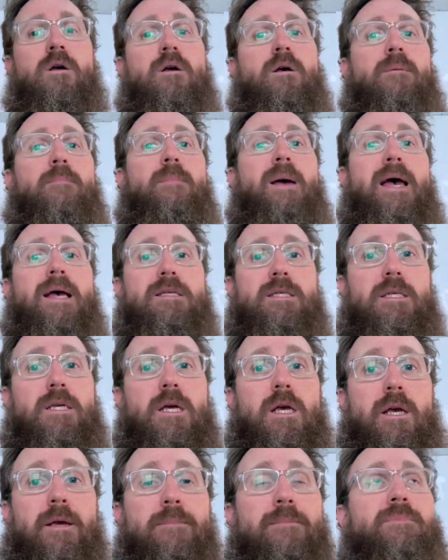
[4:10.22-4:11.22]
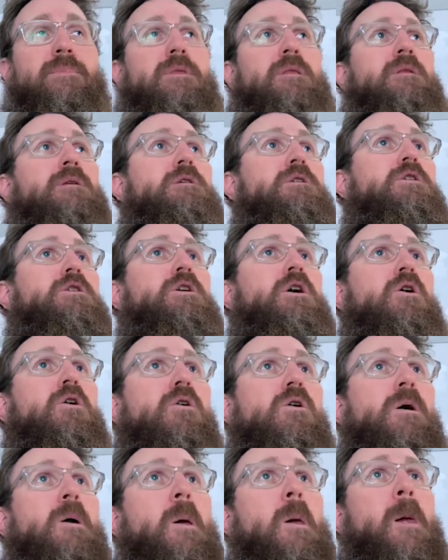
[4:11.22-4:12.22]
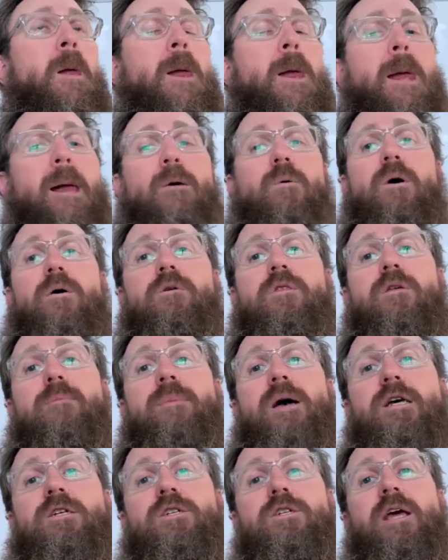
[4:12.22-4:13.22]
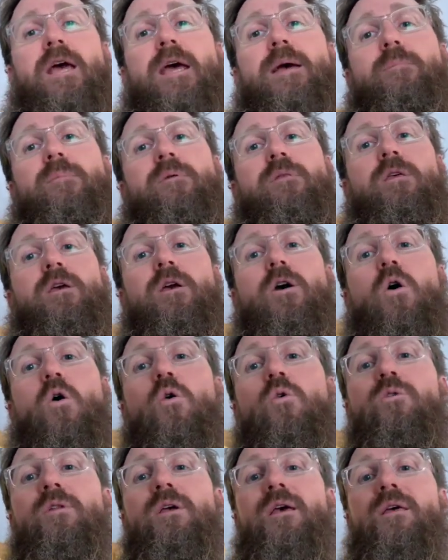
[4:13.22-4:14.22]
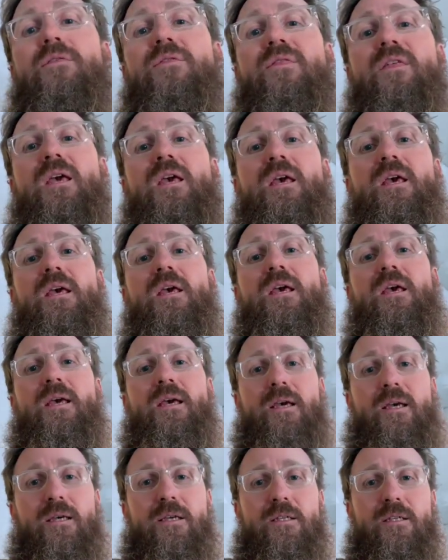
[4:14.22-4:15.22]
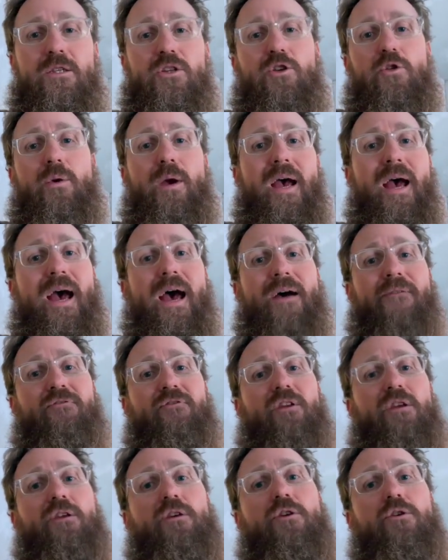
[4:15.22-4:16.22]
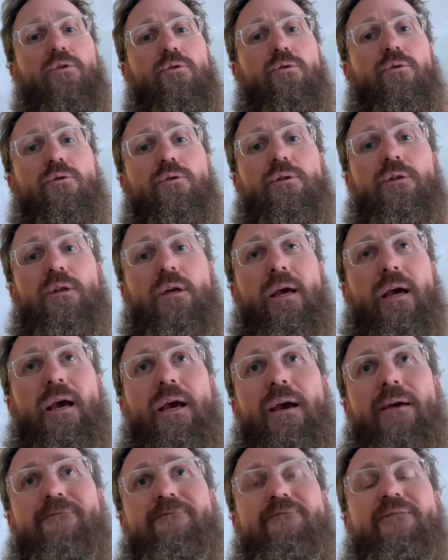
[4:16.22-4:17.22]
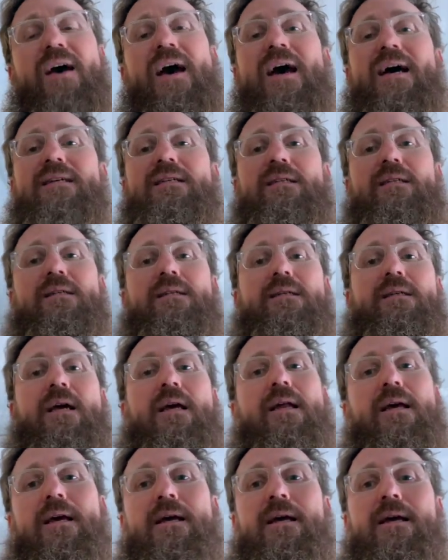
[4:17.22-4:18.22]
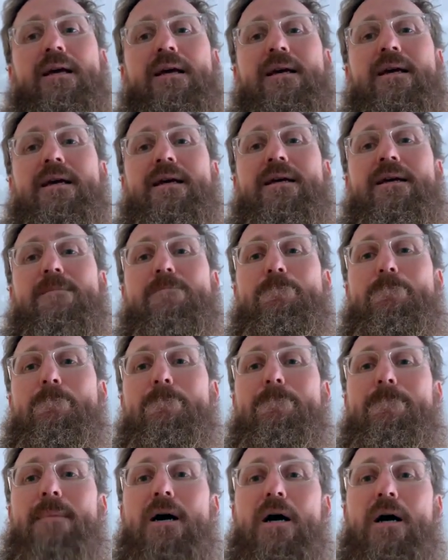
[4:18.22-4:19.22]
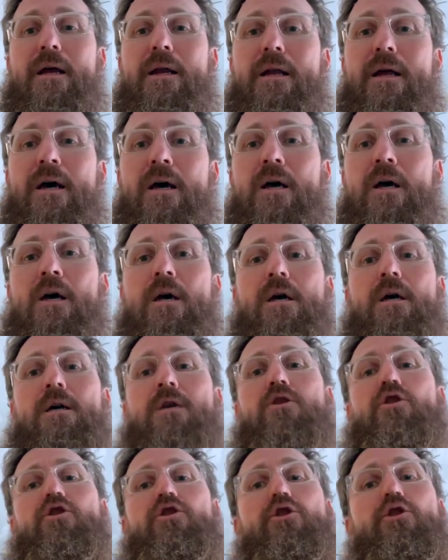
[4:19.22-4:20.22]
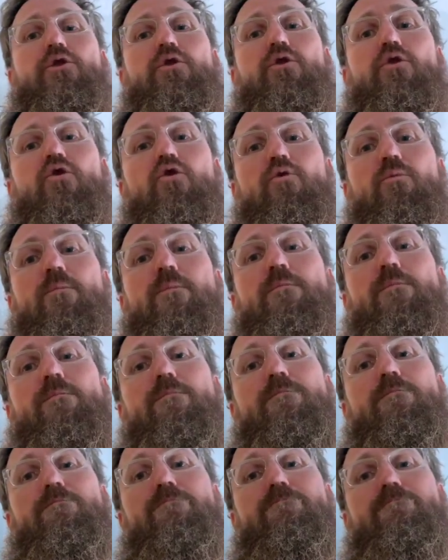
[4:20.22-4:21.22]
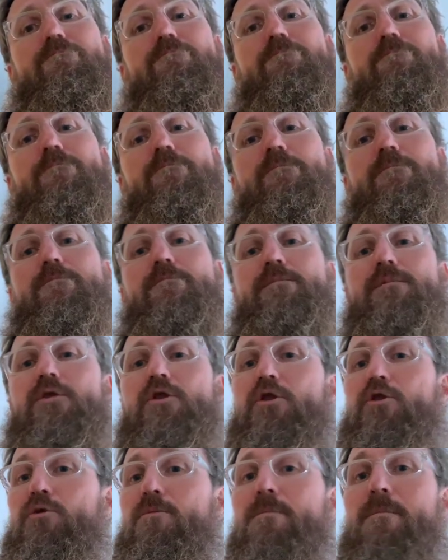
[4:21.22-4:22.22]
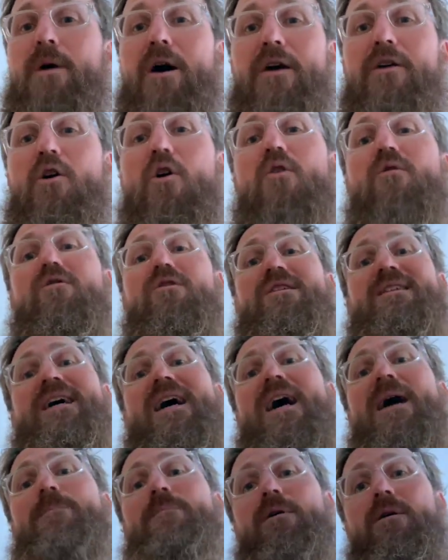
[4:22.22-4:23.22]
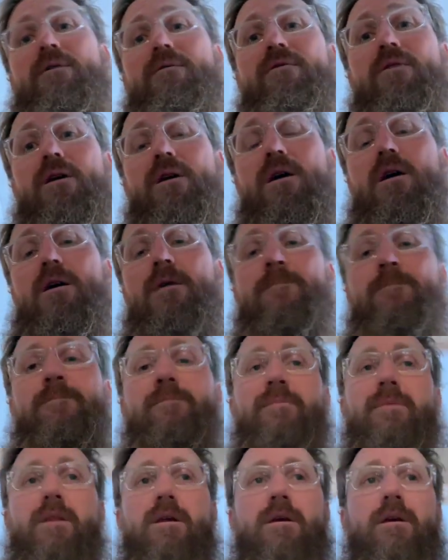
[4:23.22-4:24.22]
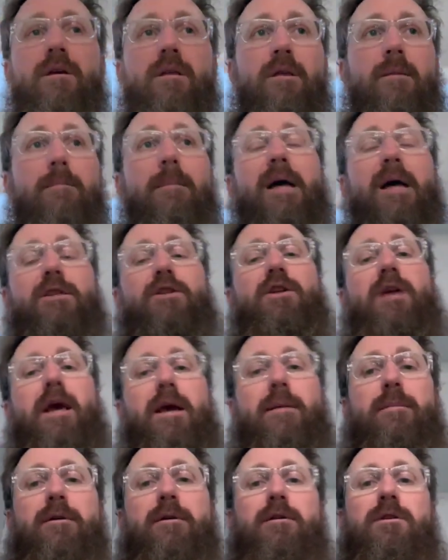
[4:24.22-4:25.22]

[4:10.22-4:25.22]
Matt Z. So I went with the mesh tape. The only thing is you have to use a fast setting mud to mud over top of the mesh tape.